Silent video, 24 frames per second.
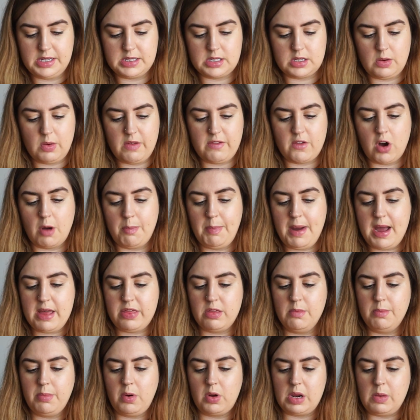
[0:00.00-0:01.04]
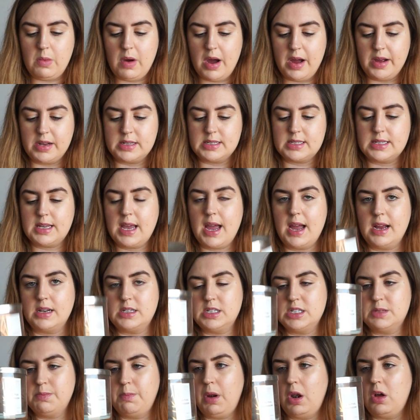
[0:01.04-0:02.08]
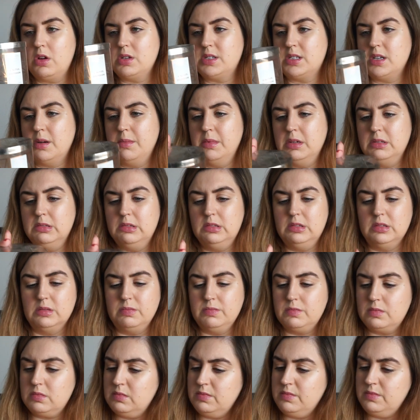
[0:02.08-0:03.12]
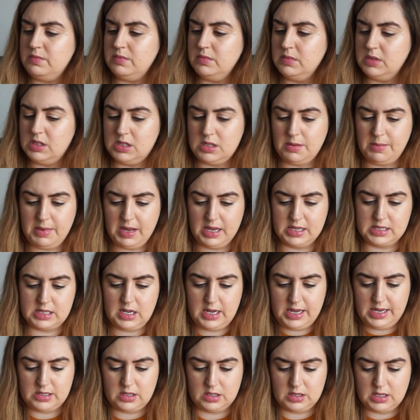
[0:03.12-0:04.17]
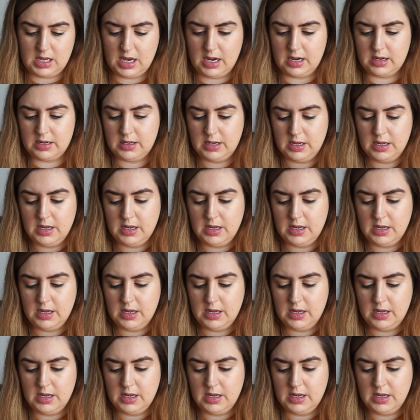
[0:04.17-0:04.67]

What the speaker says: So we've got a Bath and Body Works Cactus Blossom. Ooh, something has leaked on that.